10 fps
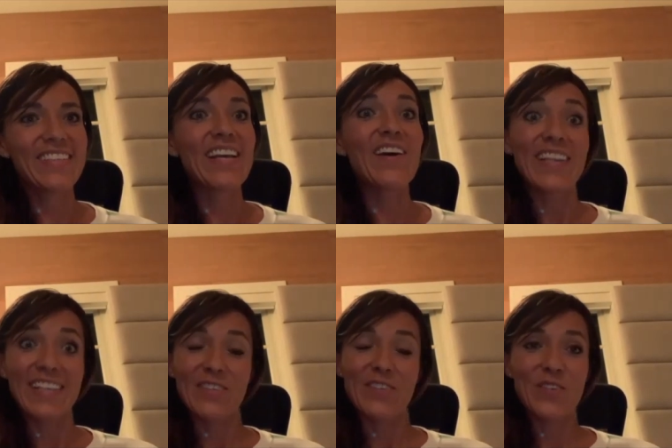now I
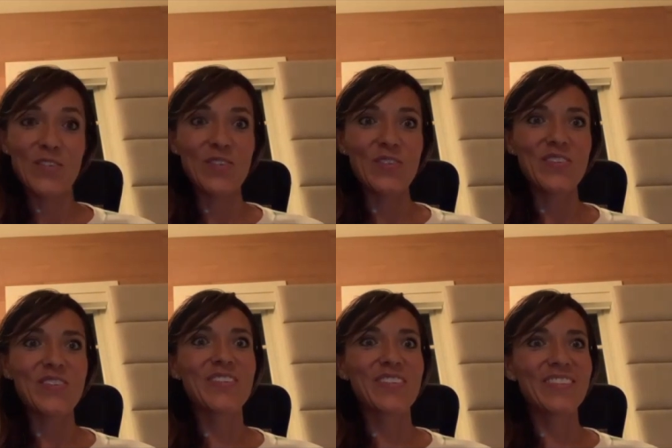get to choose,
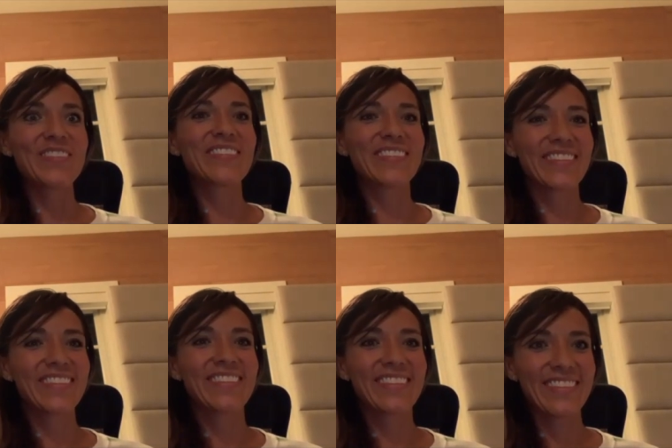you know?
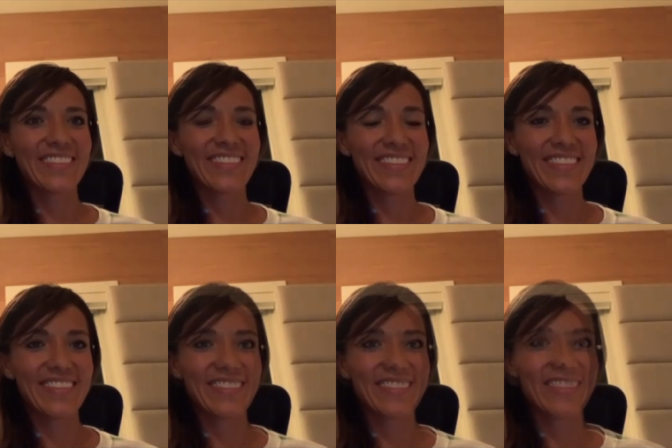
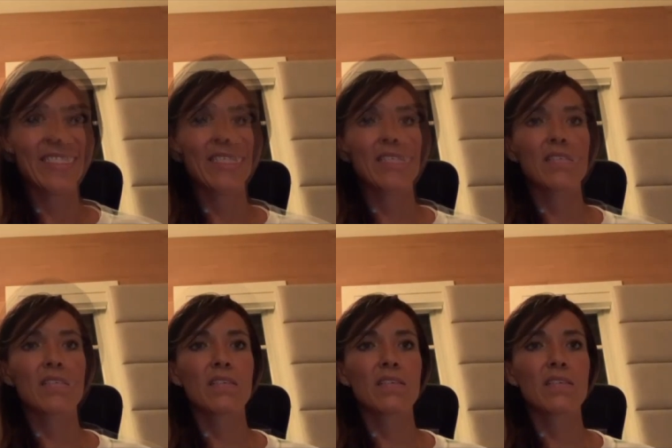Done.
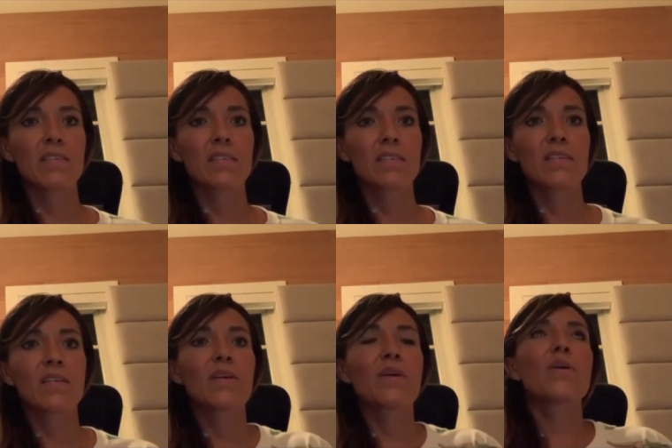Exactly.
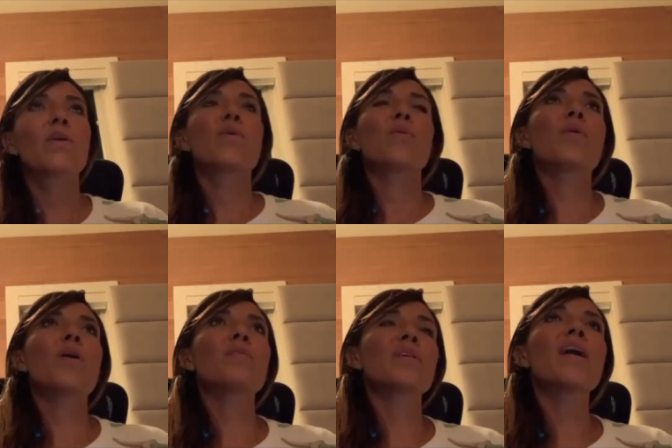
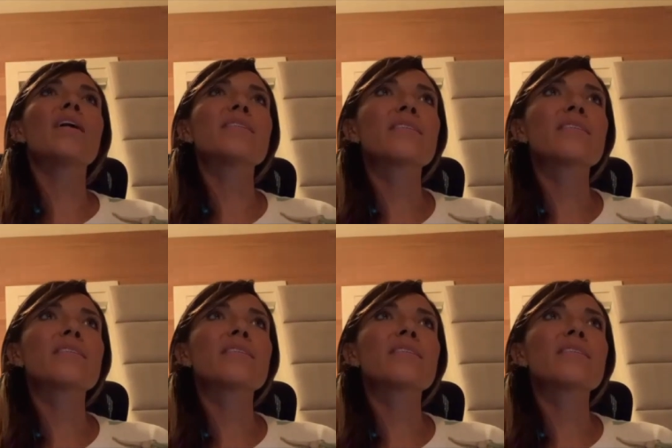Well, yes.